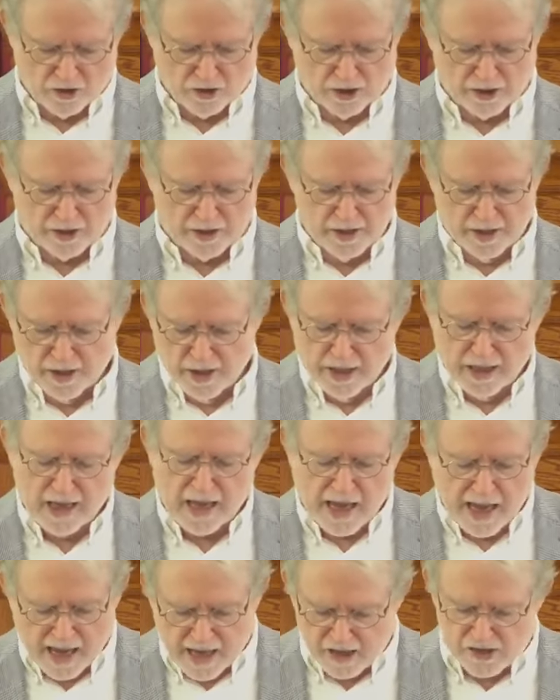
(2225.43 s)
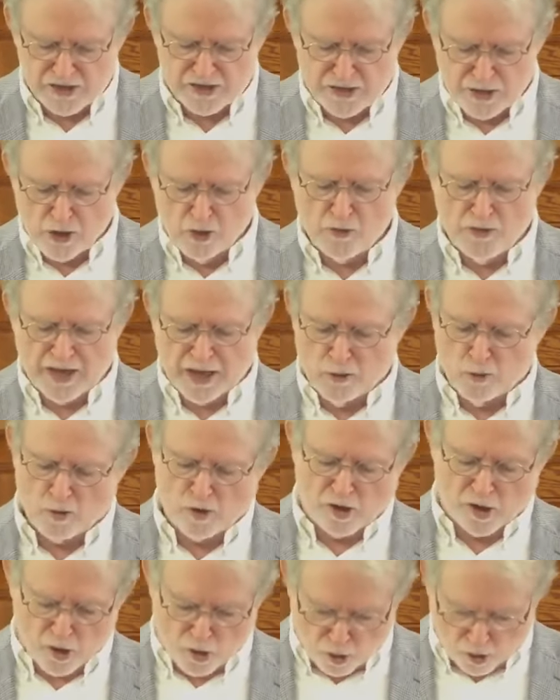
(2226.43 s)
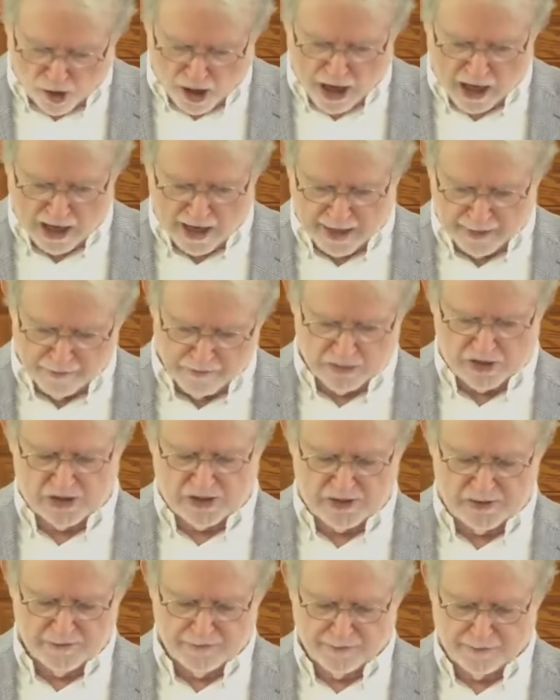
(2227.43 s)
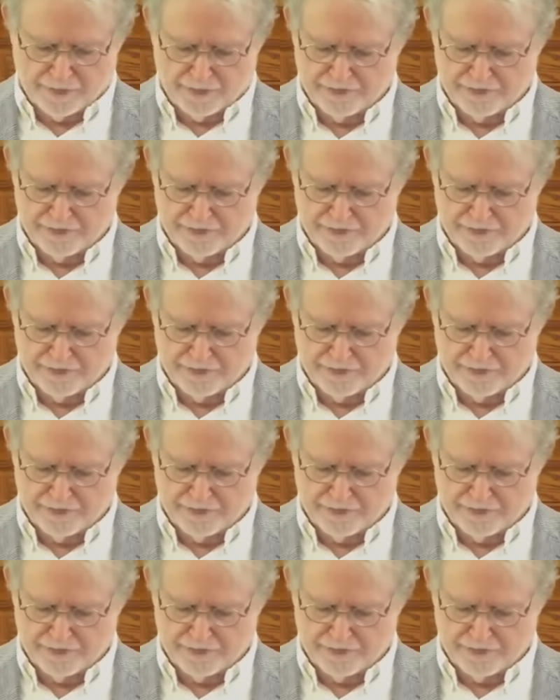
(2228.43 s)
good, as though they were crimes.